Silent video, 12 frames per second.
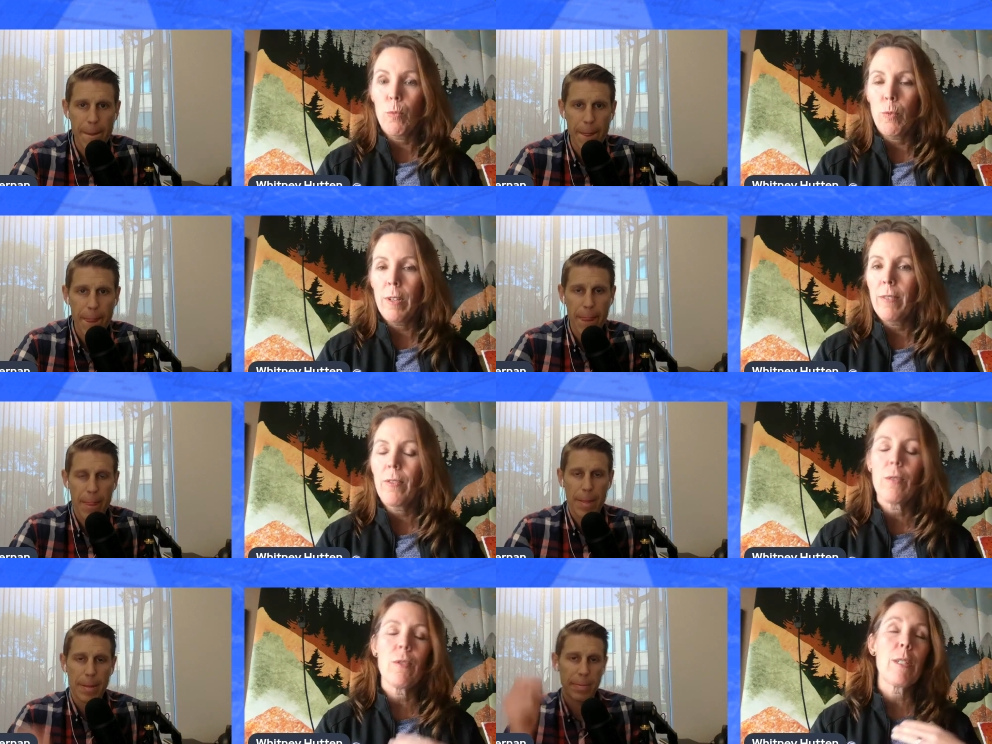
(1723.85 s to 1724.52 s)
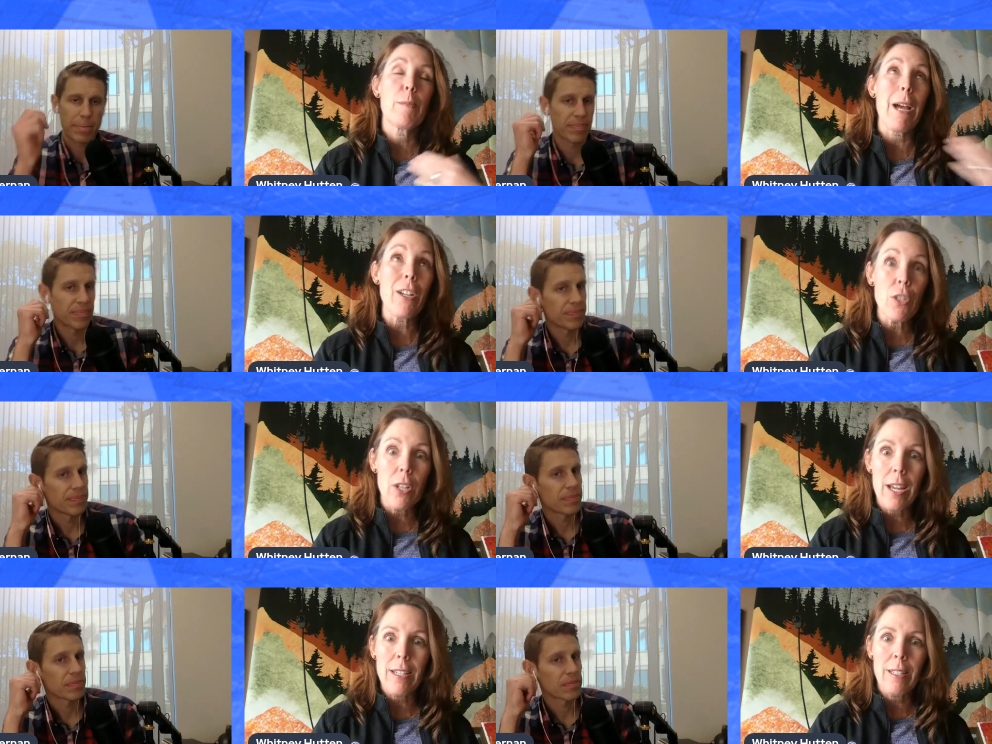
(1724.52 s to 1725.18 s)
Speaker 1: We've
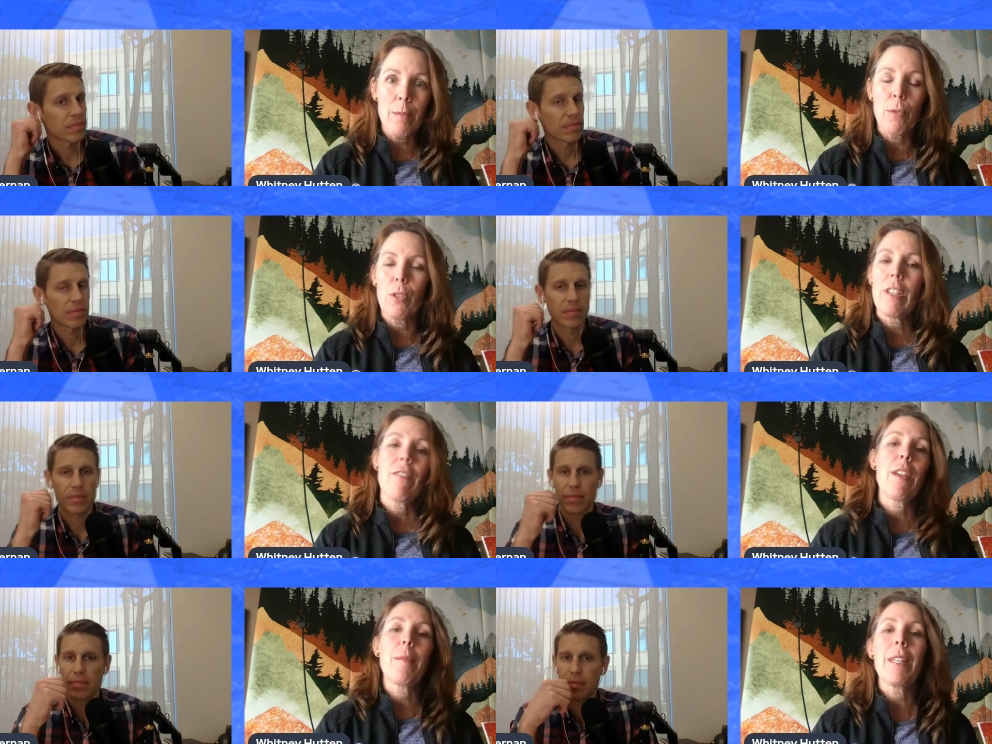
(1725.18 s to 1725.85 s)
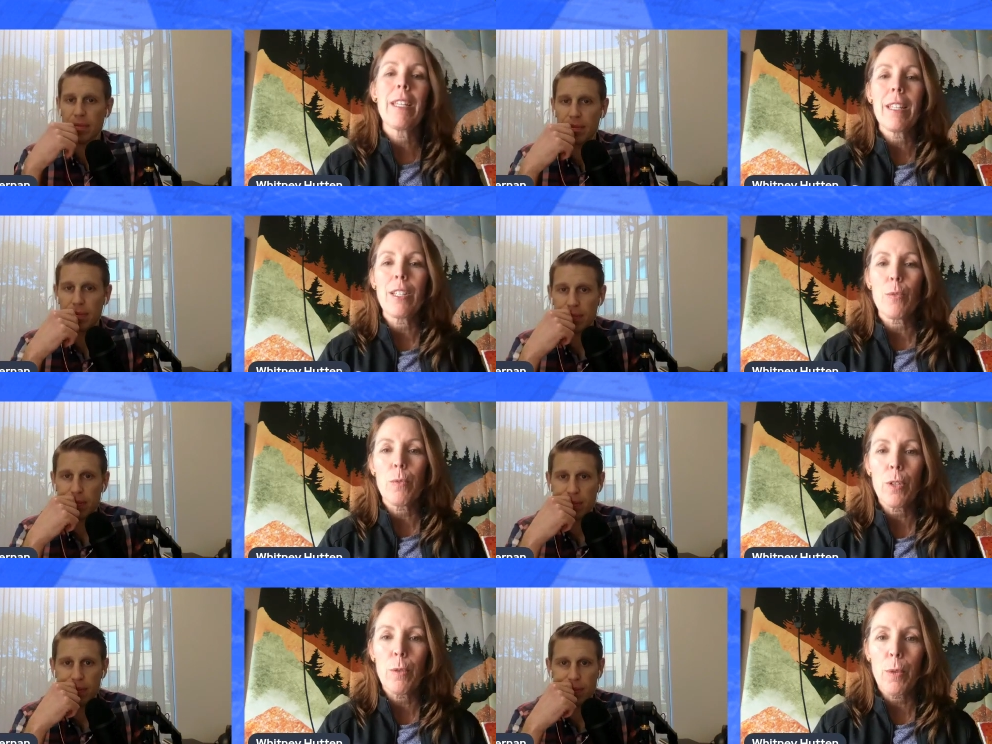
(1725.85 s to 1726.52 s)
specialized in multifamily, and
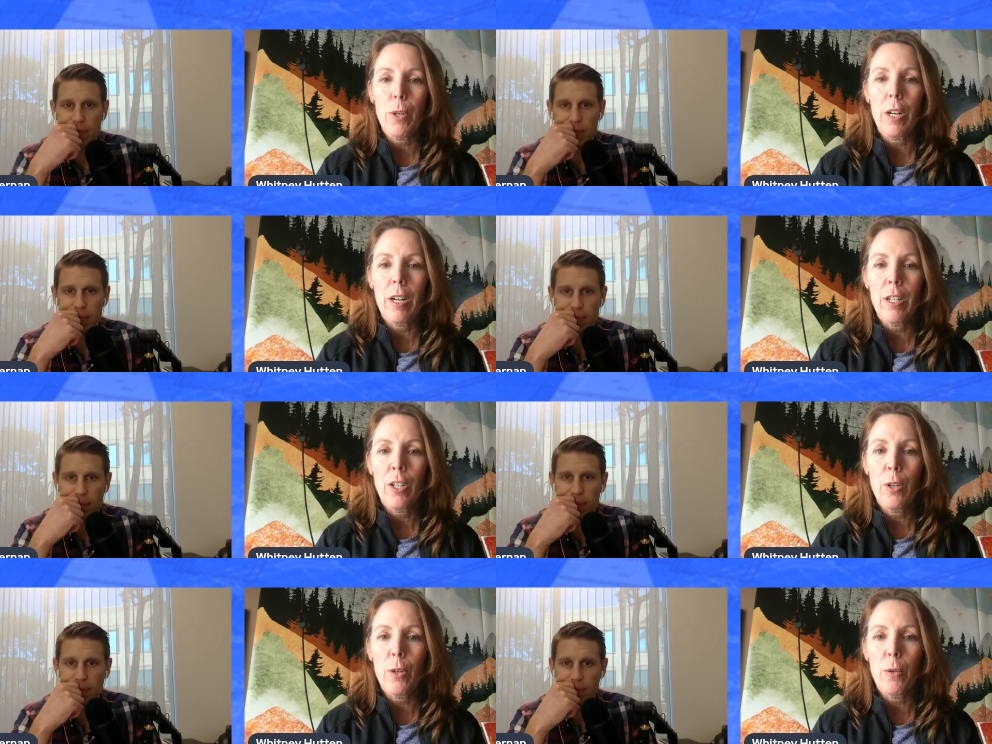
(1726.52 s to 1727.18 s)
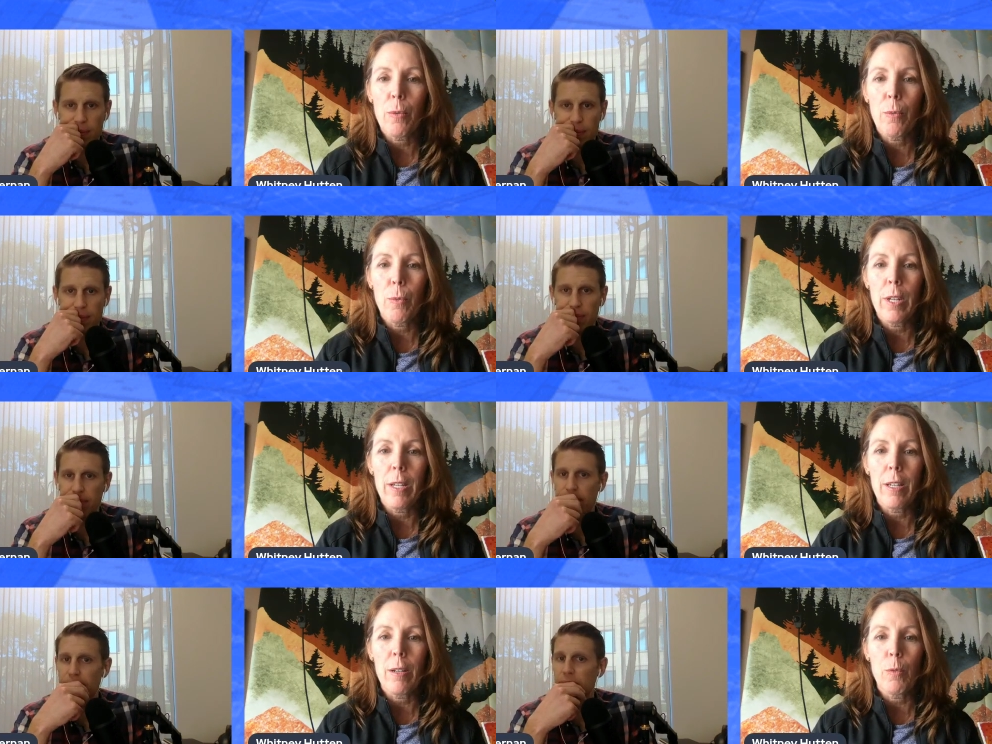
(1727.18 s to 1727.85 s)
that's really where you know
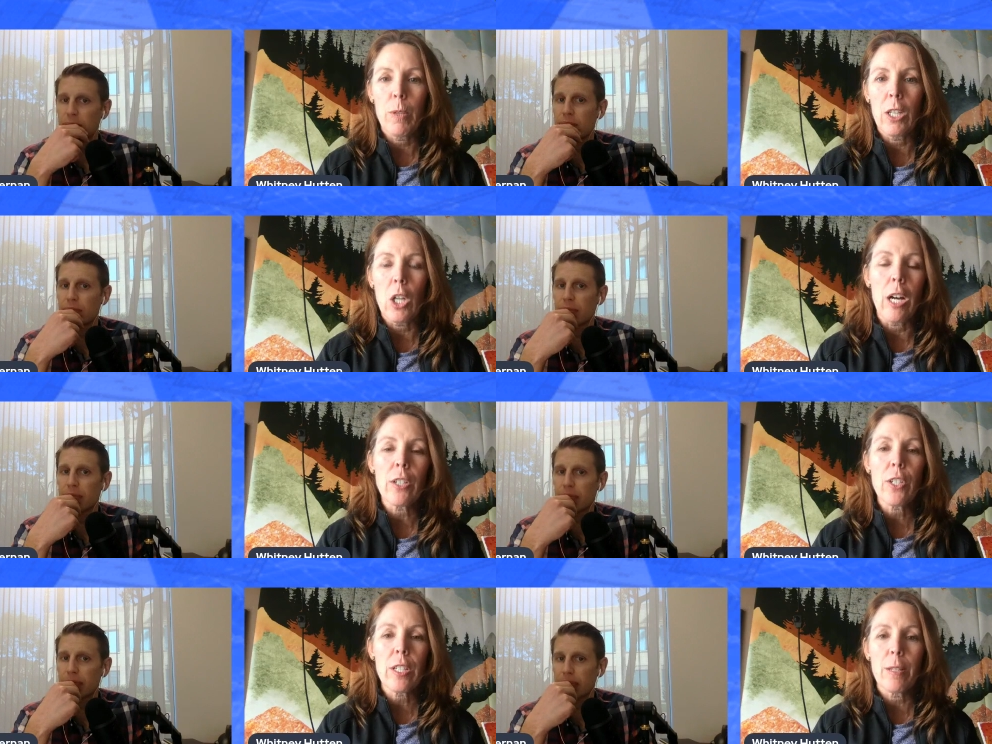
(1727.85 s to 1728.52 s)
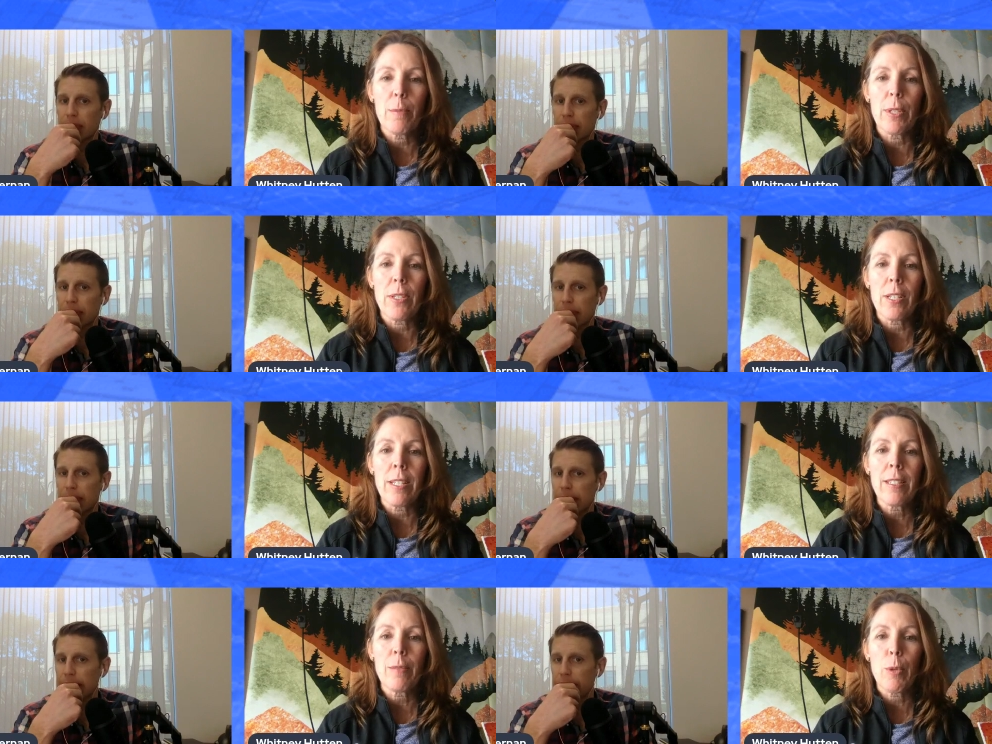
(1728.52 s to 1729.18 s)
we we launched the
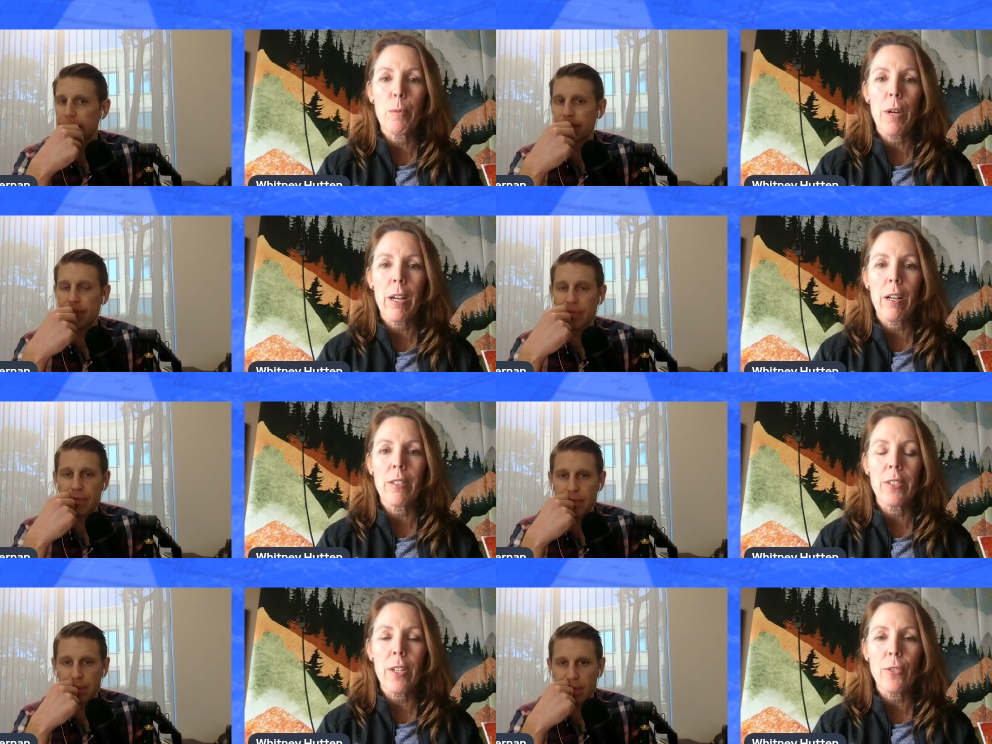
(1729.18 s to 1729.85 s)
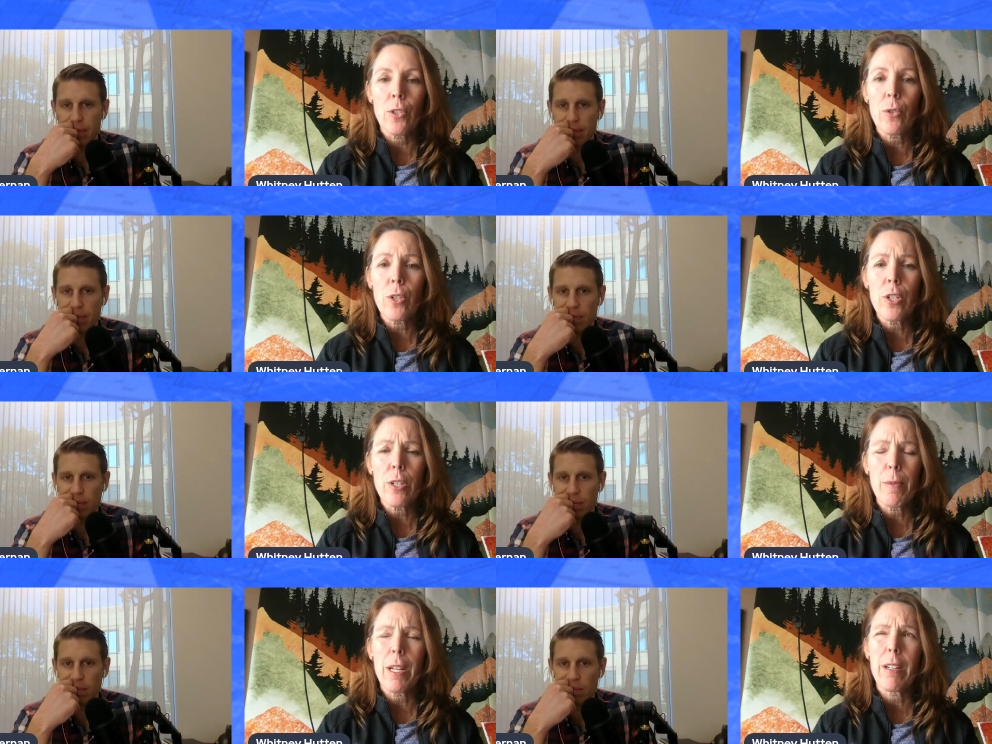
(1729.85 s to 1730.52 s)
business. We brought on self
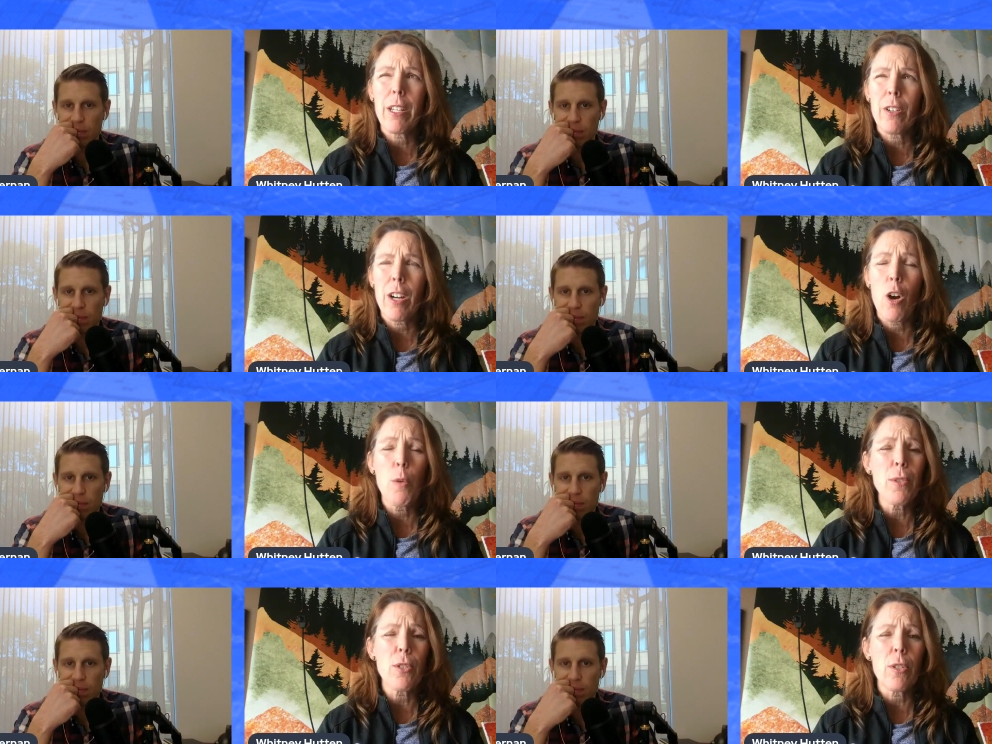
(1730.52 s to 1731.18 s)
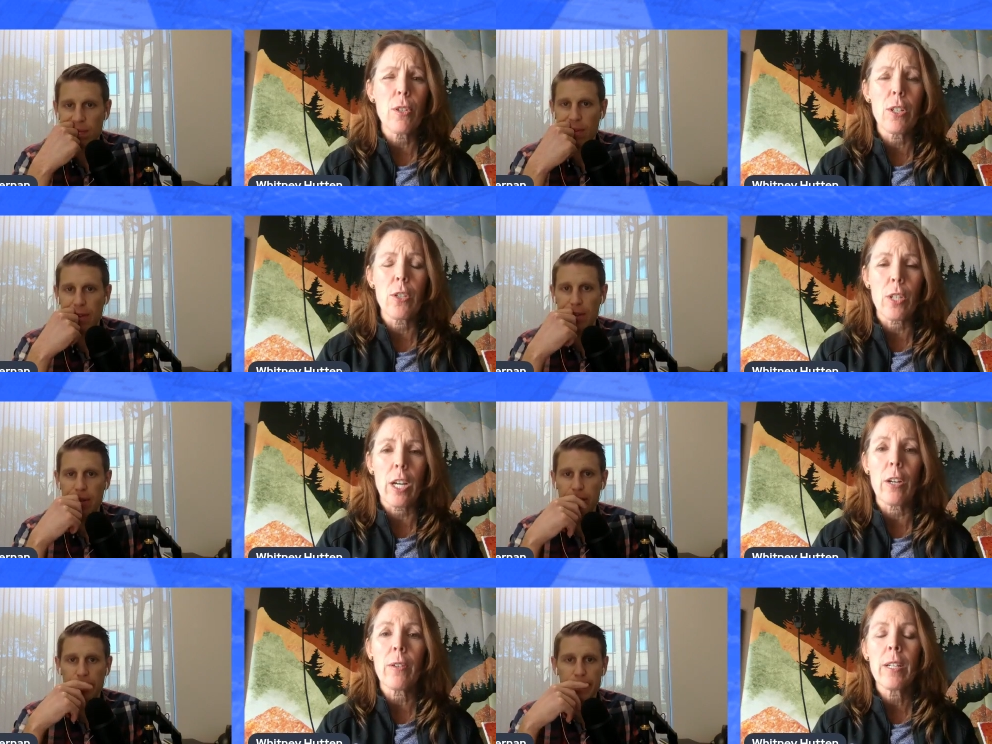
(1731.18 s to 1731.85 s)
storage about a year, almost two years
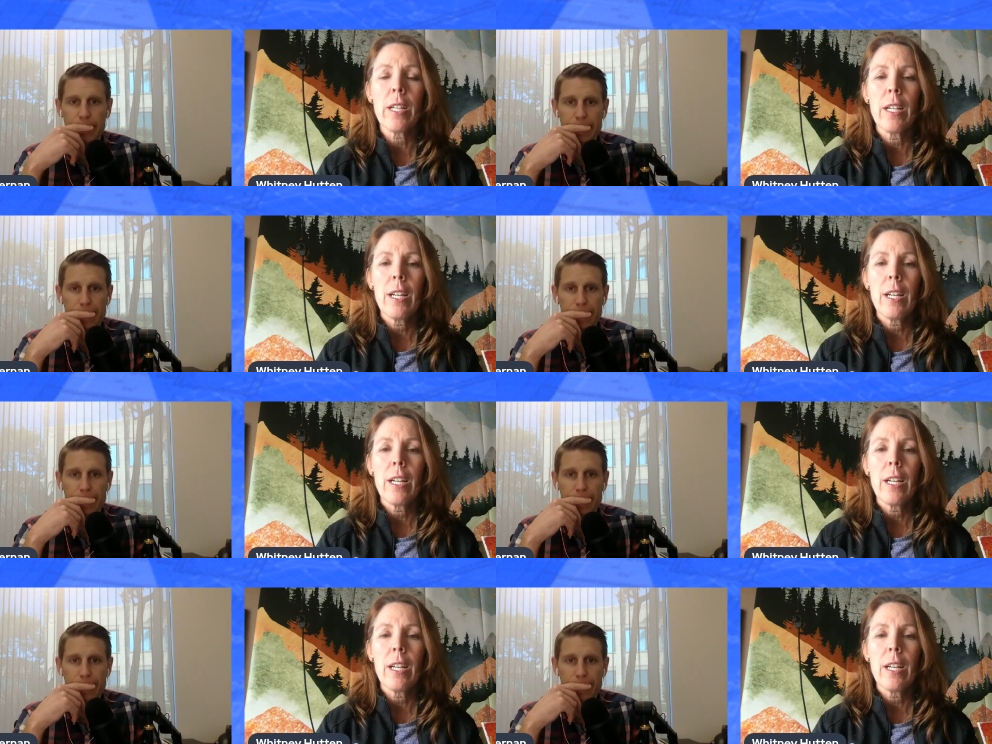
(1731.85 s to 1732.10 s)
ago,